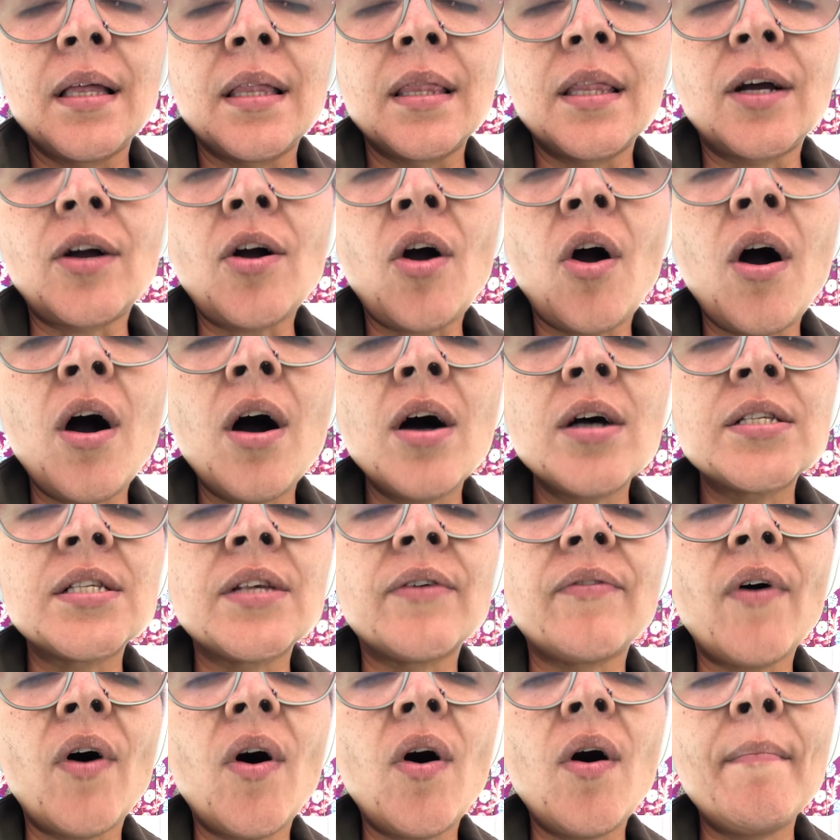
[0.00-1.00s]
the cause
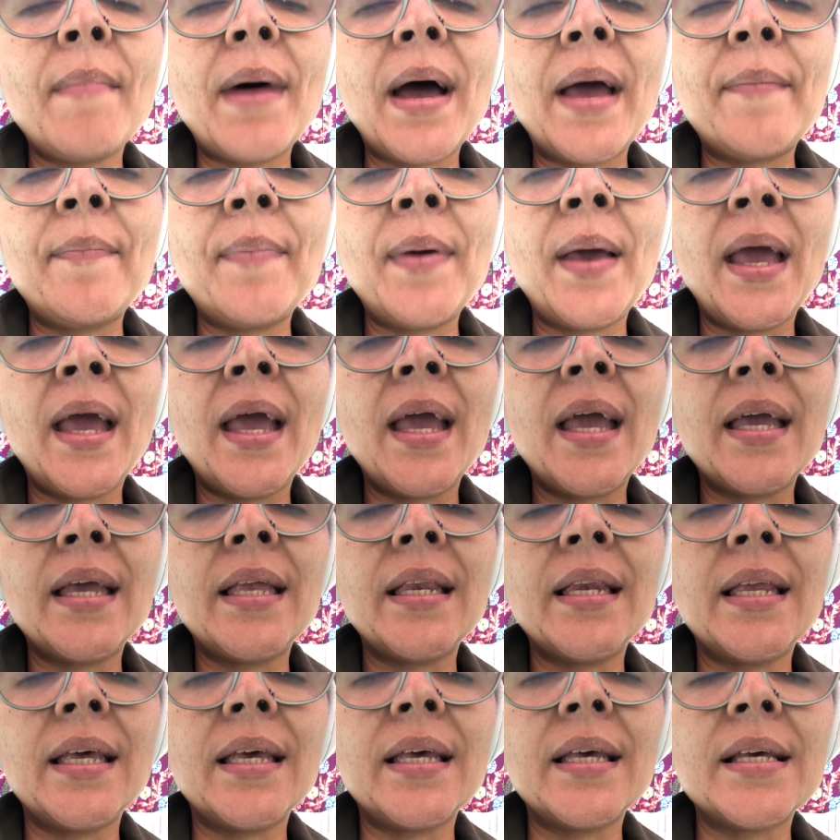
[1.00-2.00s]
of all my
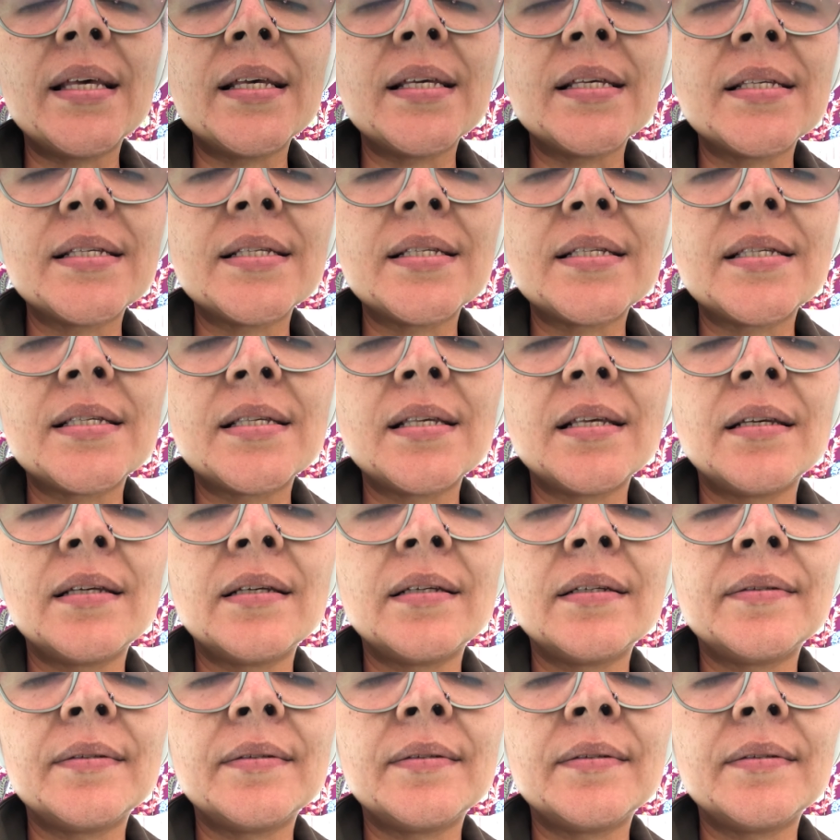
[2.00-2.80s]
pain is